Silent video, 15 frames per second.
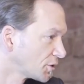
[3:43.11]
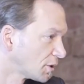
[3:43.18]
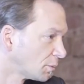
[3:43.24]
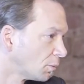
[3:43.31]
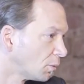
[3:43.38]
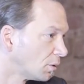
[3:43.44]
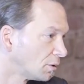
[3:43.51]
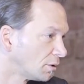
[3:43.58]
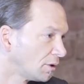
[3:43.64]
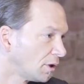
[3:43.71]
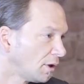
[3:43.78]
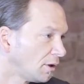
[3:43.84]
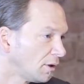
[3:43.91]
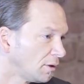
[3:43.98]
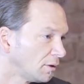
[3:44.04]

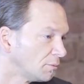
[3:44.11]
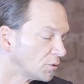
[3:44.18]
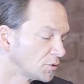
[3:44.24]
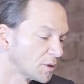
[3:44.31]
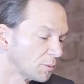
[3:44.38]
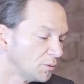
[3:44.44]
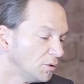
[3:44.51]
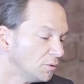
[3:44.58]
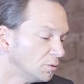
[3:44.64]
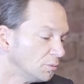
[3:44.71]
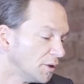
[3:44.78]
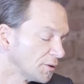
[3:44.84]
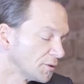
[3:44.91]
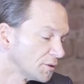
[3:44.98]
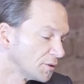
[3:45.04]
some new
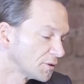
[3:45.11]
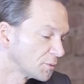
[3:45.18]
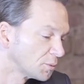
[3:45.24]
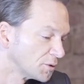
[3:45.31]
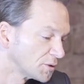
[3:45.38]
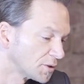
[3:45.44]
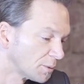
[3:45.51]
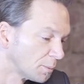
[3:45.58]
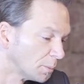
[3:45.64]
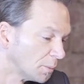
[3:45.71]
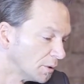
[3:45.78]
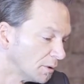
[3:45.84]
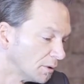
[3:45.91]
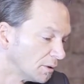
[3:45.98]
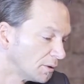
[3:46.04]
methods, with
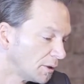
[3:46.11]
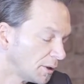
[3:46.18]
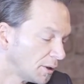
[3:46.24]
some